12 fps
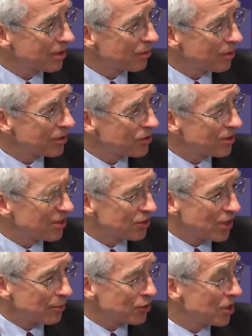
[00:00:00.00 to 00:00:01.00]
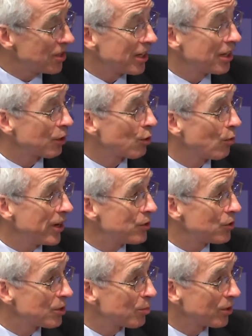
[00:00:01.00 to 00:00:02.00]
what she, I mean, she's taken a
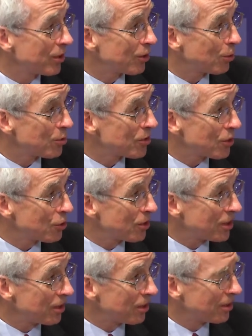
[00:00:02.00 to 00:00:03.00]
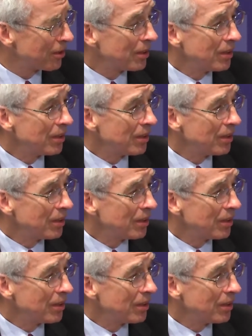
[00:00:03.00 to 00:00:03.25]
courageous political position here